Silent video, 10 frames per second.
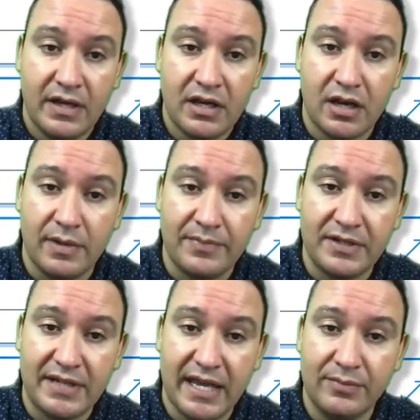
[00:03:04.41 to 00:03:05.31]
come up to
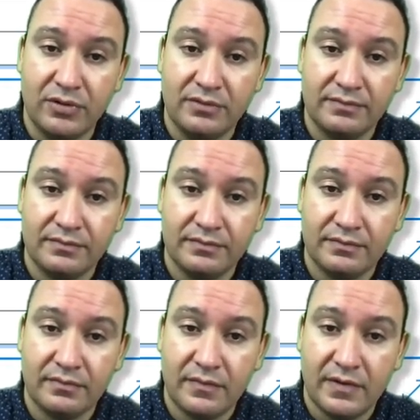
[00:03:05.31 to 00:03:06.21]
Table,
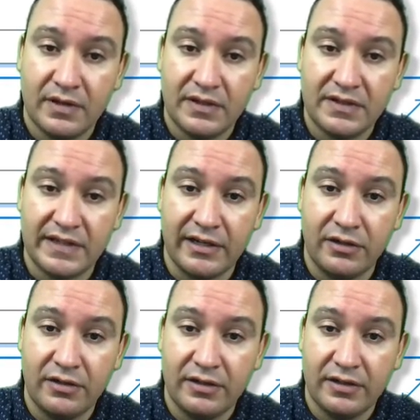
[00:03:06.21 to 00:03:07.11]

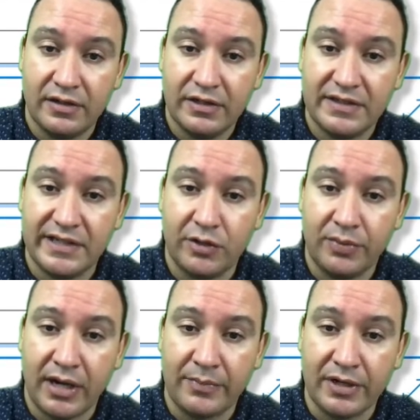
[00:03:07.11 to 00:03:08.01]
Cell, Cell
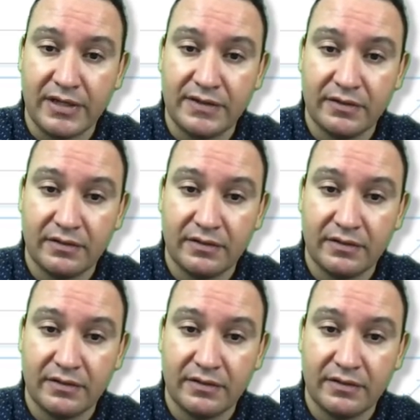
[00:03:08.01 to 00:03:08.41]
Properties,